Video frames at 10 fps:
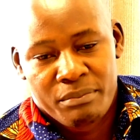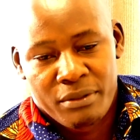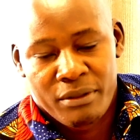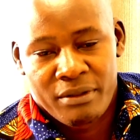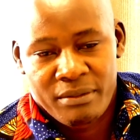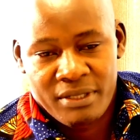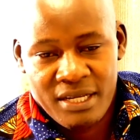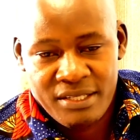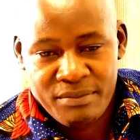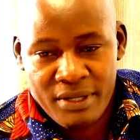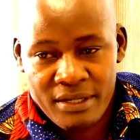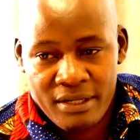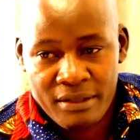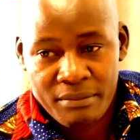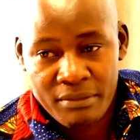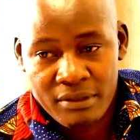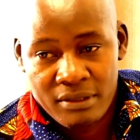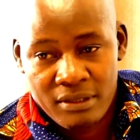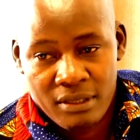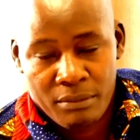Paul Wabiga is my name.
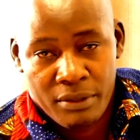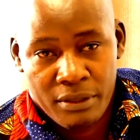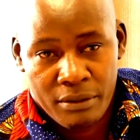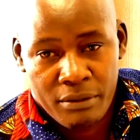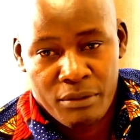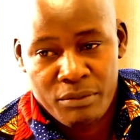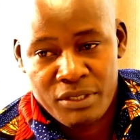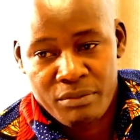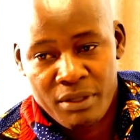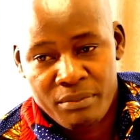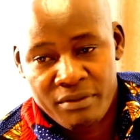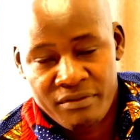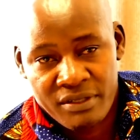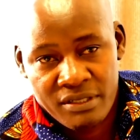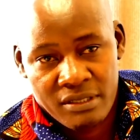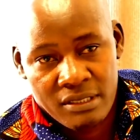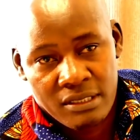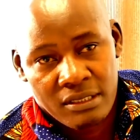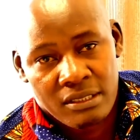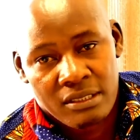I'm an economist by
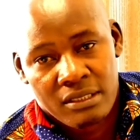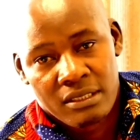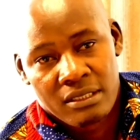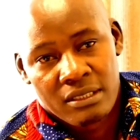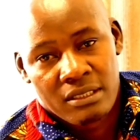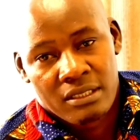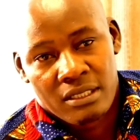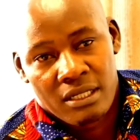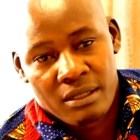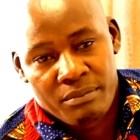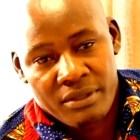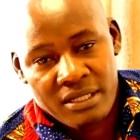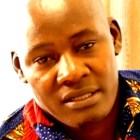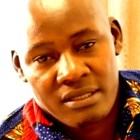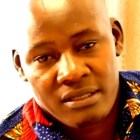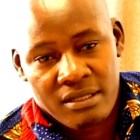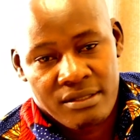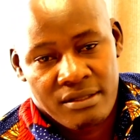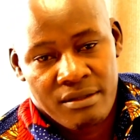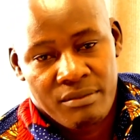profession, practicing the
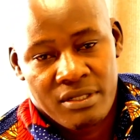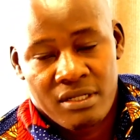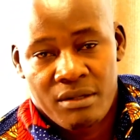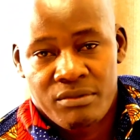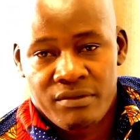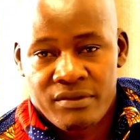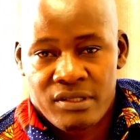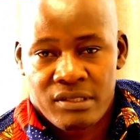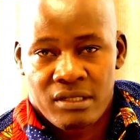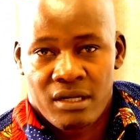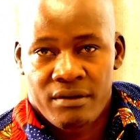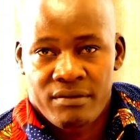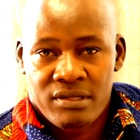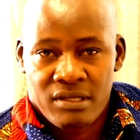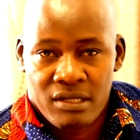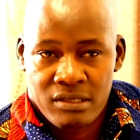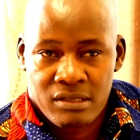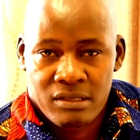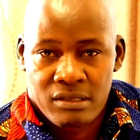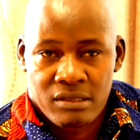same in terms of teaching and
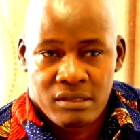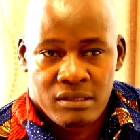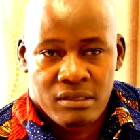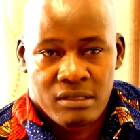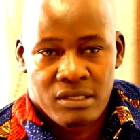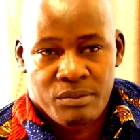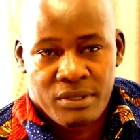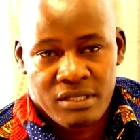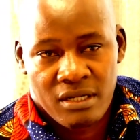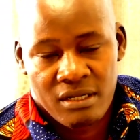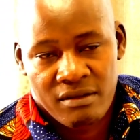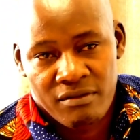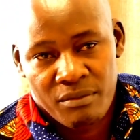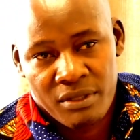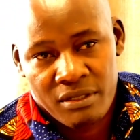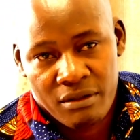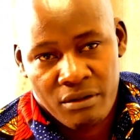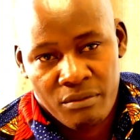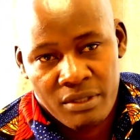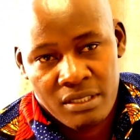research, especially in development
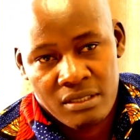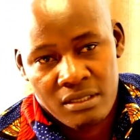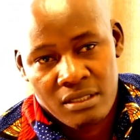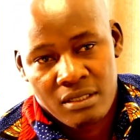economics,